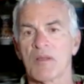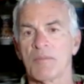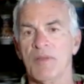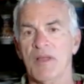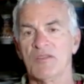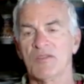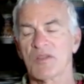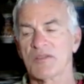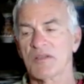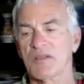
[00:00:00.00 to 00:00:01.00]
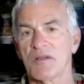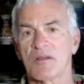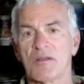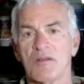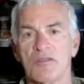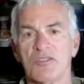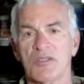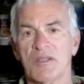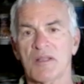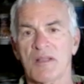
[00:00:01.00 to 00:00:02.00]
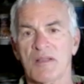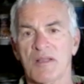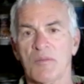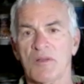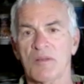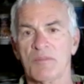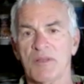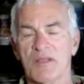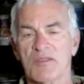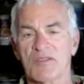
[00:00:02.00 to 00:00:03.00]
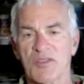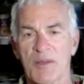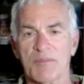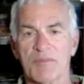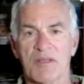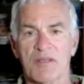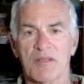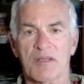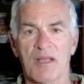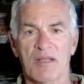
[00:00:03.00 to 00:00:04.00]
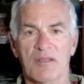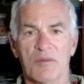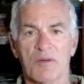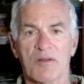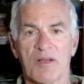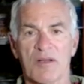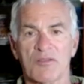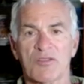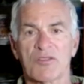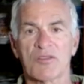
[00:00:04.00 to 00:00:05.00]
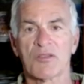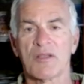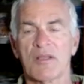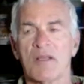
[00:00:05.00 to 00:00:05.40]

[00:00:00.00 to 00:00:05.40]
based on the conclusion that they wouldn't be accepted anywhere else.